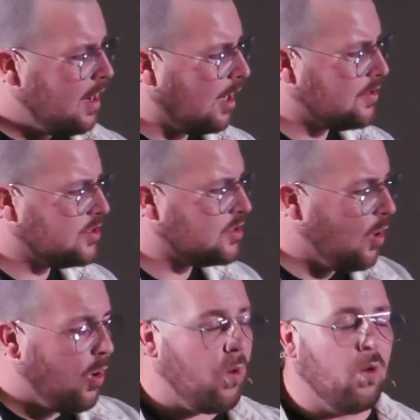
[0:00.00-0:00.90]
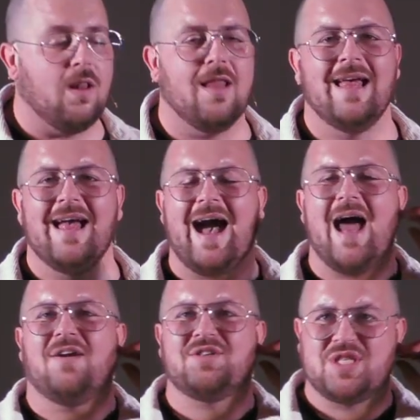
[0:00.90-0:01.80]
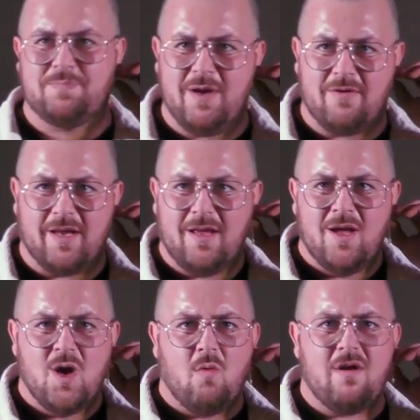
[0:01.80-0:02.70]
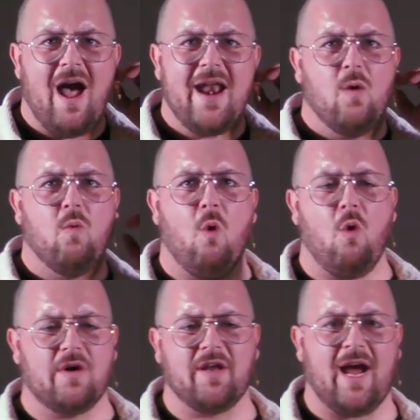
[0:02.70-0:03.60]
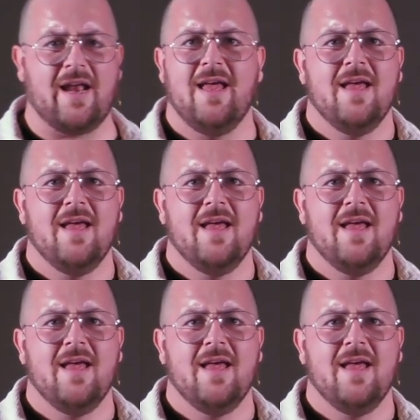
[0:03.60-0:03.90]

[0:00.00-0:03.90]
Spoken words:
our soul, and our spirit. We're not in a war to kind of,